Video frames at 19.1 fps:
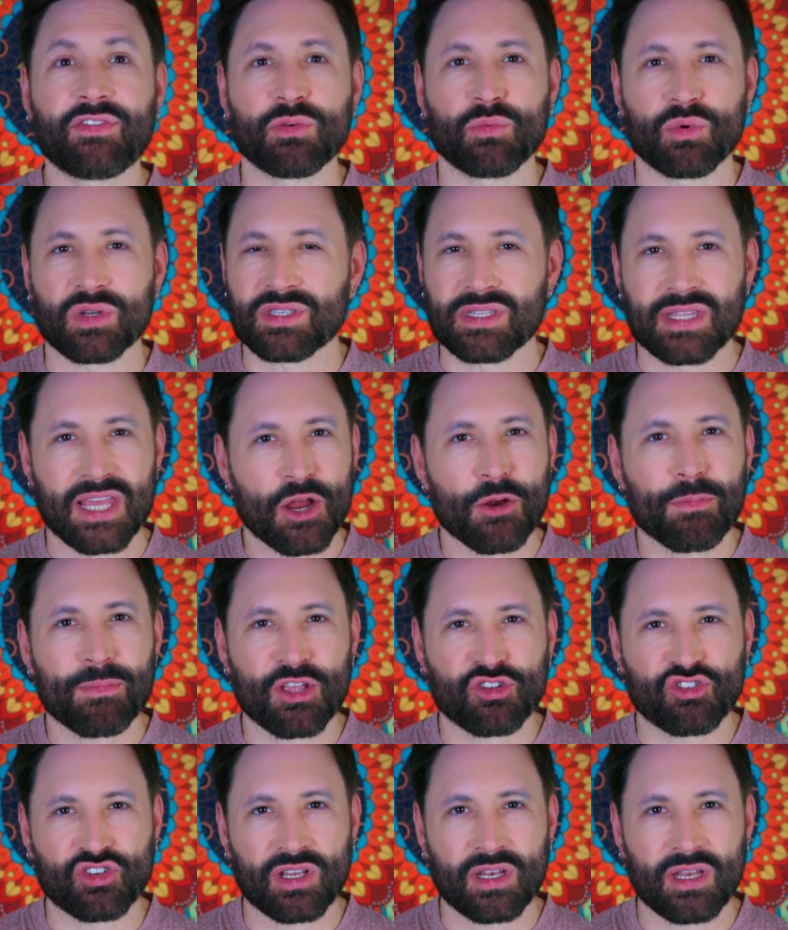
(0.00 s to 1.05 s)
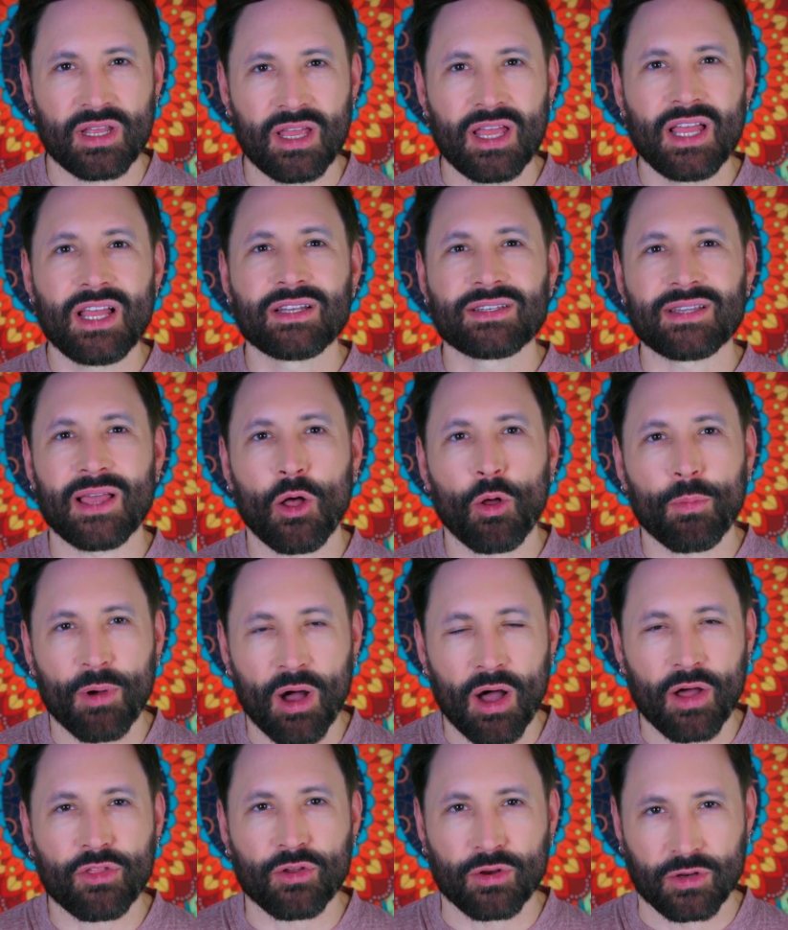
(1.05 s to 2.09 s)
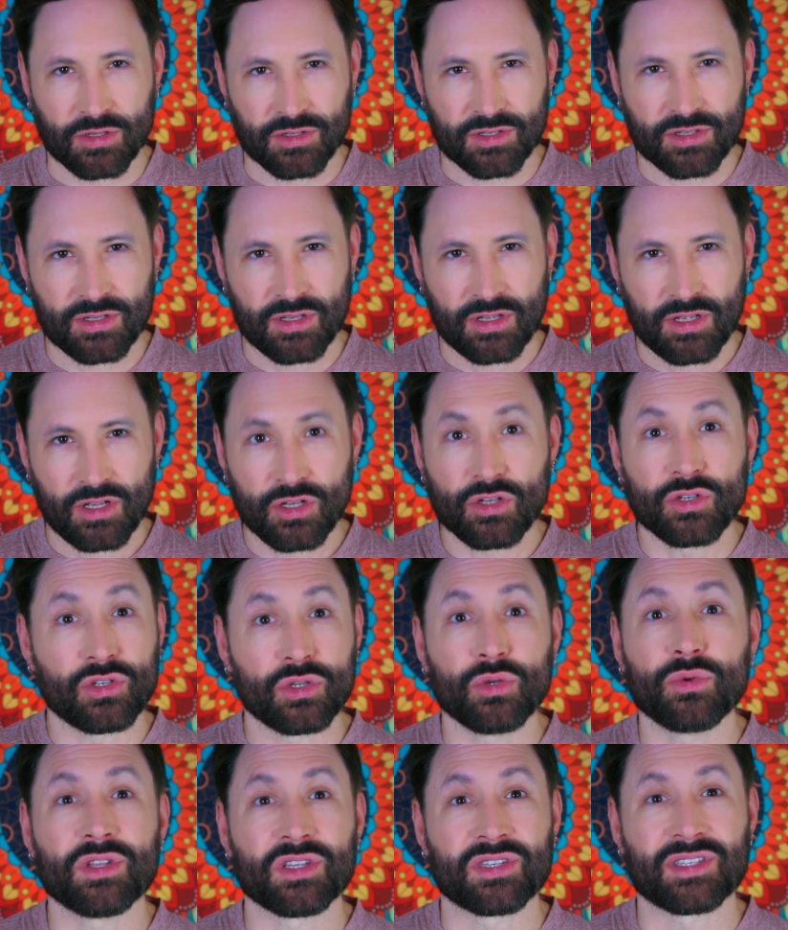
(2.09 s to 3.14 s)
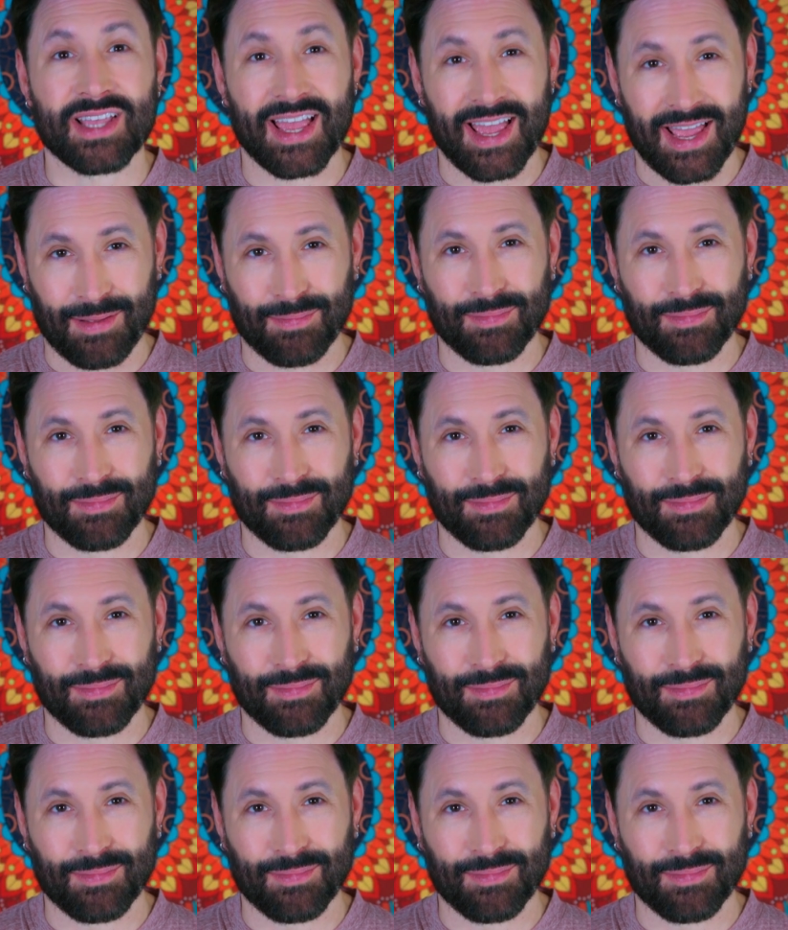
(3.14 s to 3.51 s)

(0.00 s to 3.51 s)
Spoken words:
it was their mission to help others do the same.